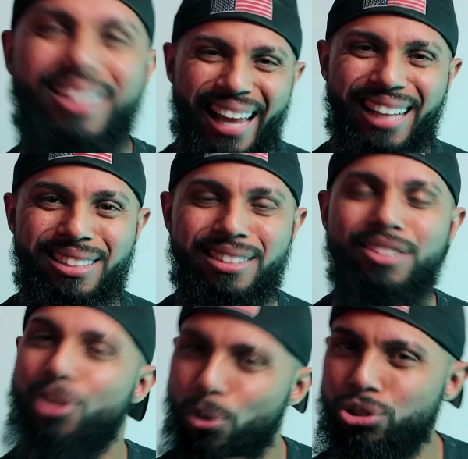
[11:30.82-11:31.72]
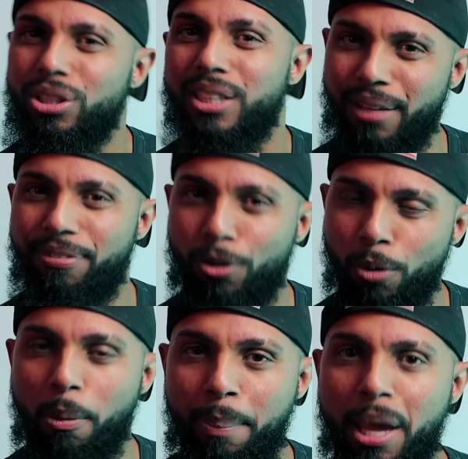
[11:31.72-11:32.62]
Those are a different
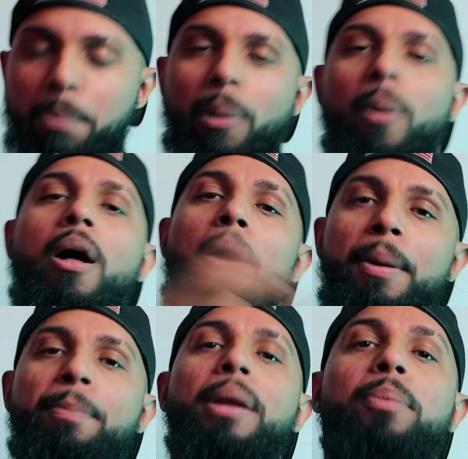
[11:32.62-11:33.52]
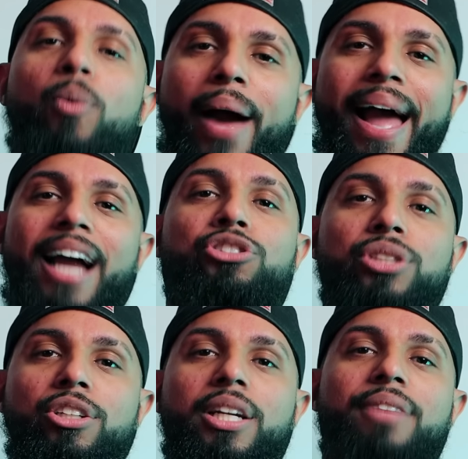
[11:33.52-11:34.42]
group of people. But people who
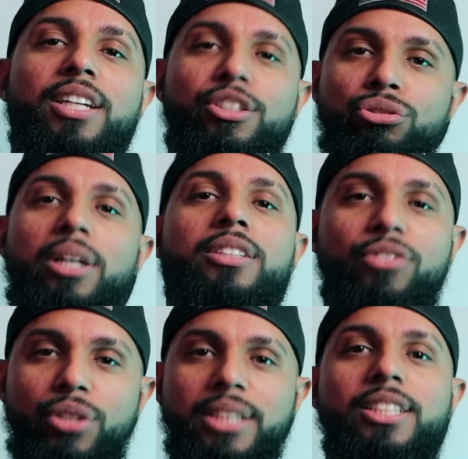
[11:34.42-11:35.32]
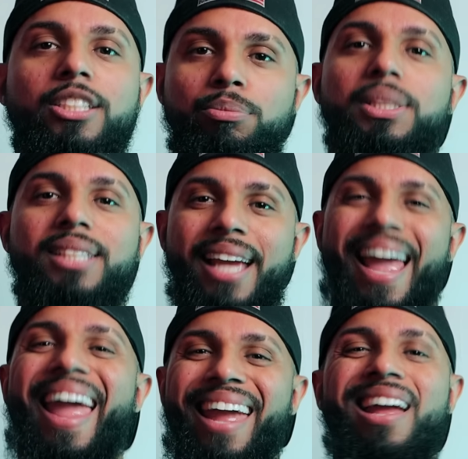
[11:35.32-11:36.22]
actually are giving constructive criticism to say,
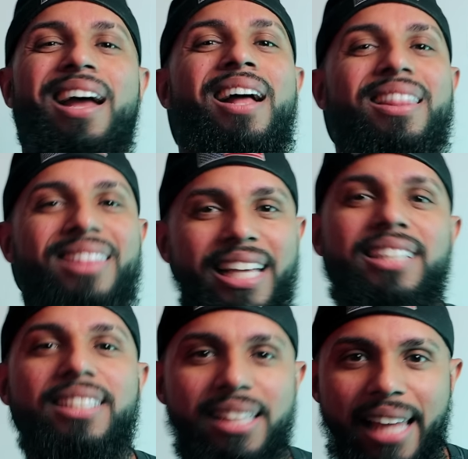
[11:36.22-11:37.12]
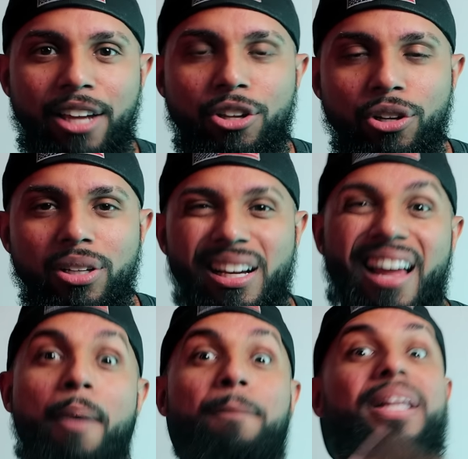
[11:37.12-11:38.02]
hey, this isn't that good,
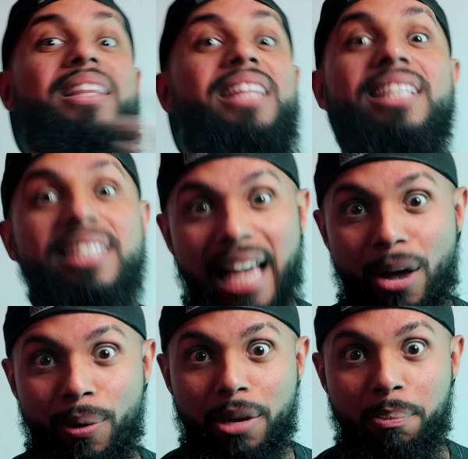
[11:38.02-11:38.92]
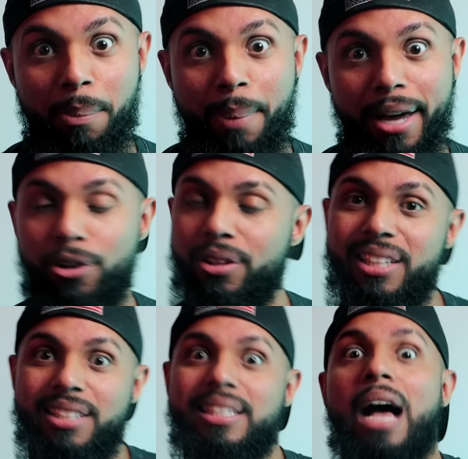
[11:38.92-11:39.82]
but this is how it can be better.
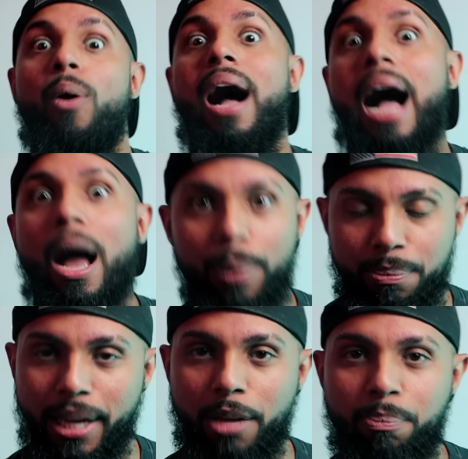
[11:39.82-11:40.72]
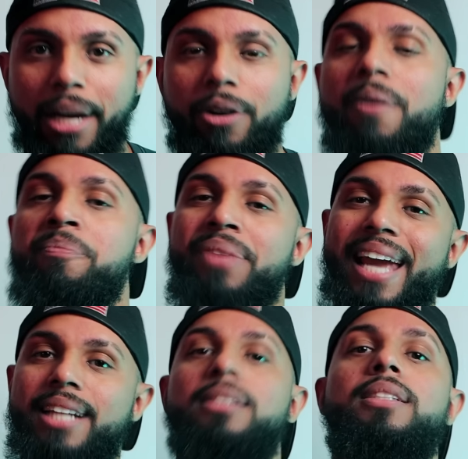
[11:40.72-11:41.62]
This is how I would make it better.
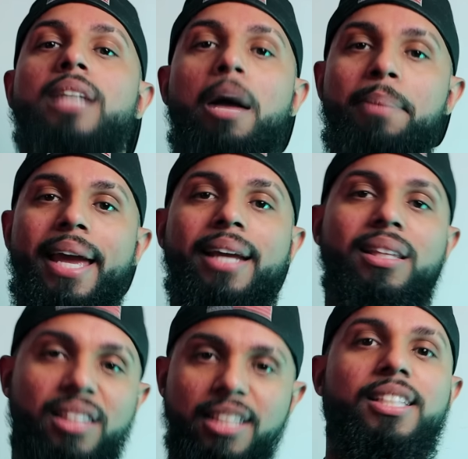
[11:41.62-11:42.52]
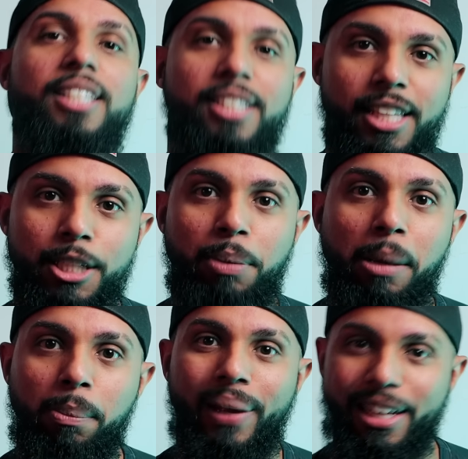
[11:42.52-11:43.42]
And Insomniac listening to these
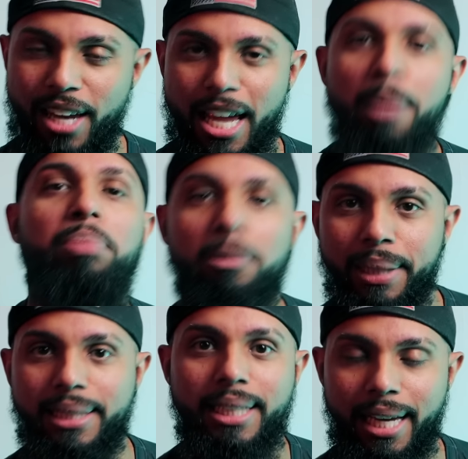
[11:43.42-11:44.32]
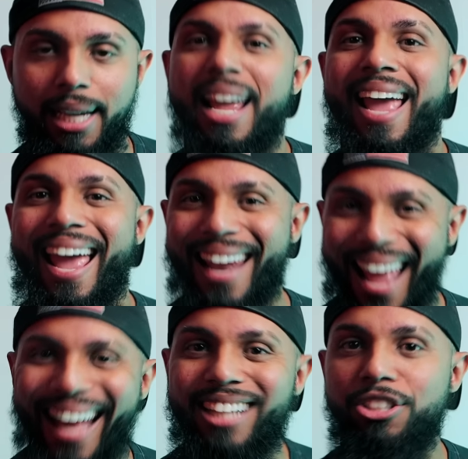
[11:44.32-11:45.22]
people and implementing it and
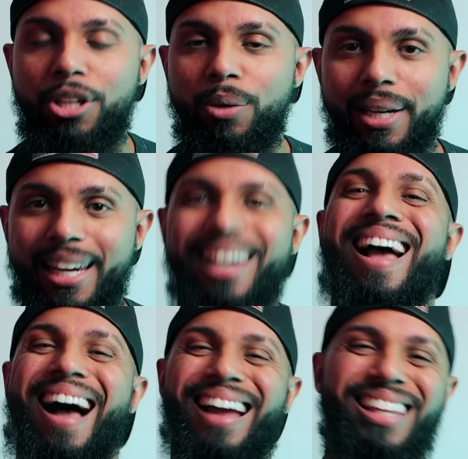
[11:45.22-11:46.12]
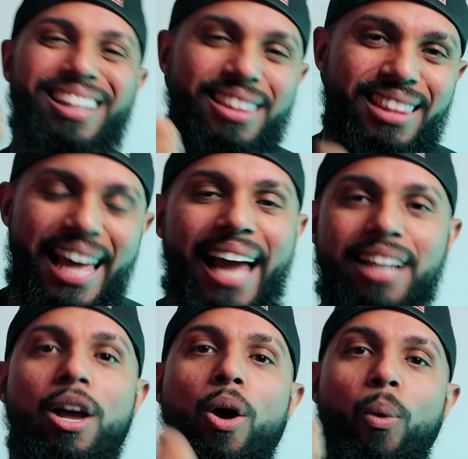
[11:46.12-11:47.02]
executing it, I think that's
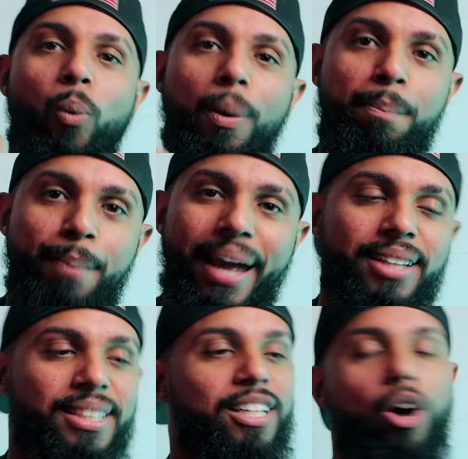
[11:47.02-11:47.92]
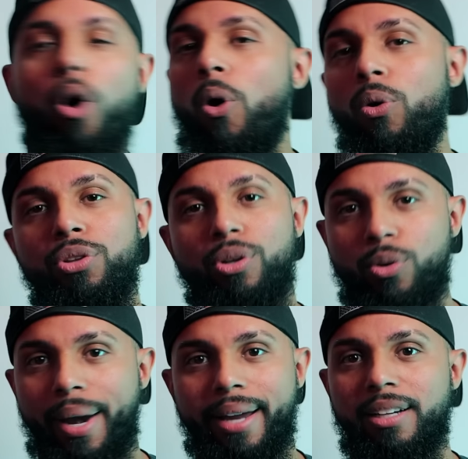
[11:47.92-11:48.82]
what makes it all the
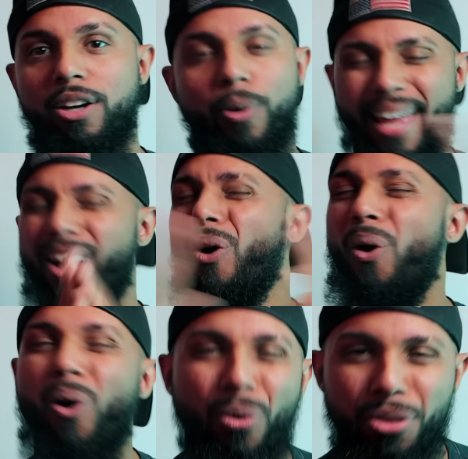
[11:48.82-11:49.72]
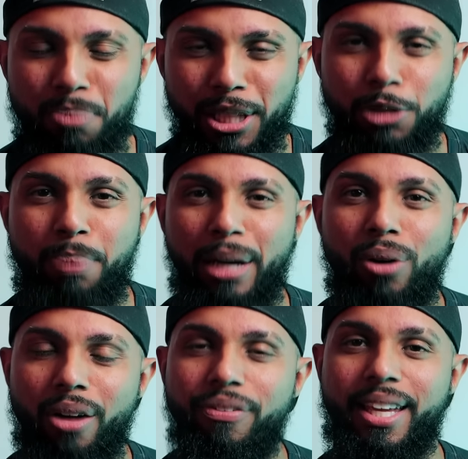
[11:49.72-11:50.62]
great, okay? All the much
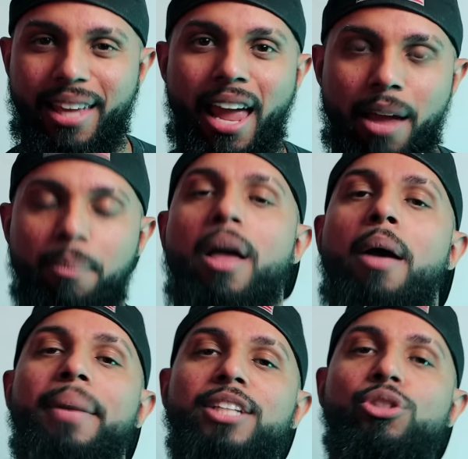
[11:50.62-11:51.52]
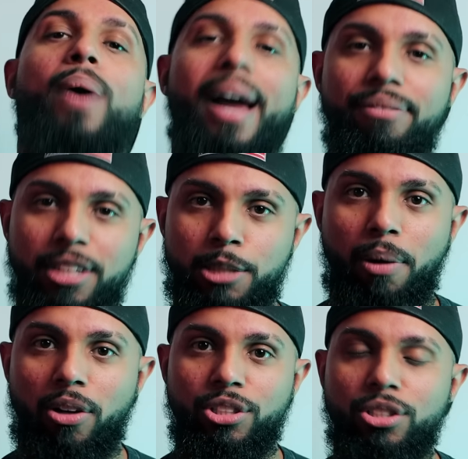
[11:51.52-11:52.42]
better of a game. Because you have these
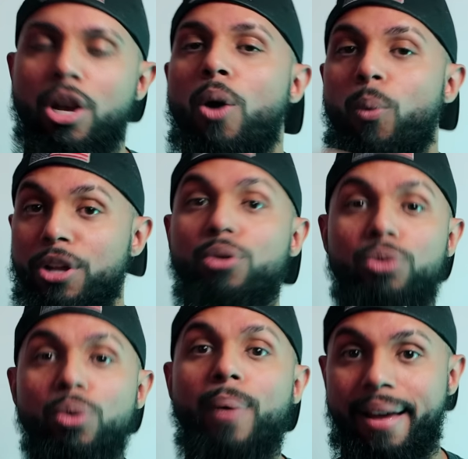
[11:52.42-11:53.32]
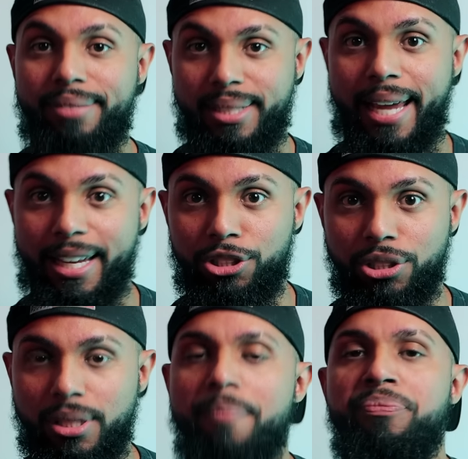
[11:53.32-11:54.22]
bosses where you do have stages.